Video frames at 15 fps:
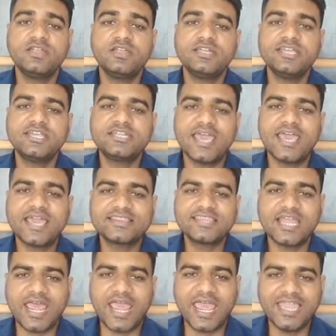will detect
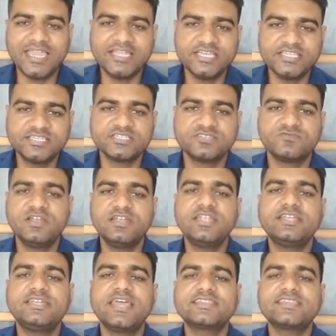that antigens, will
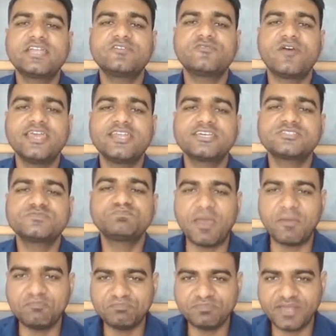detect that virus
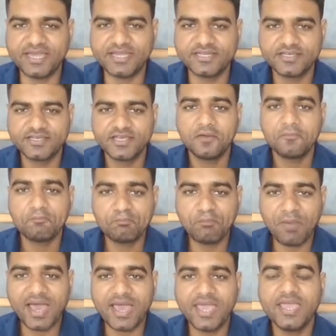peptide
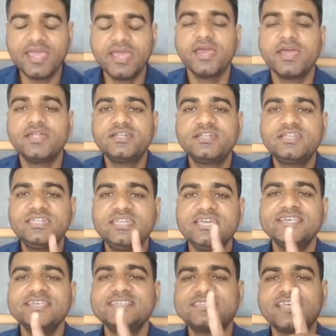by
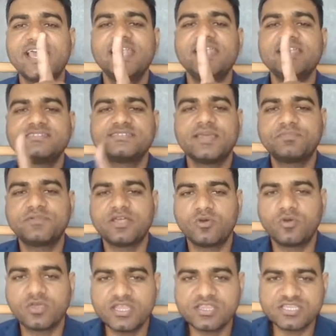T cell receptor.
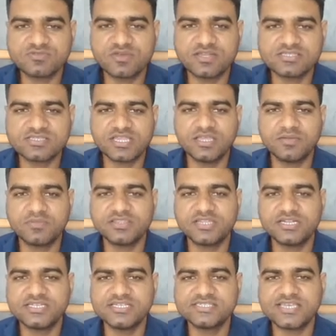Okay, this one is nothing but
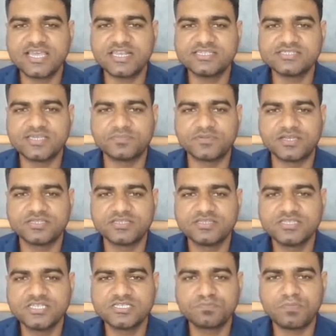the T cell receptor.
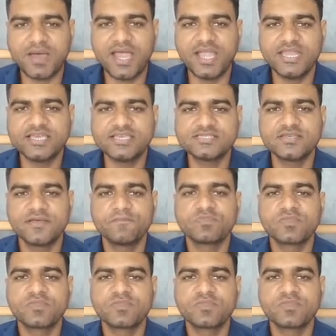This part is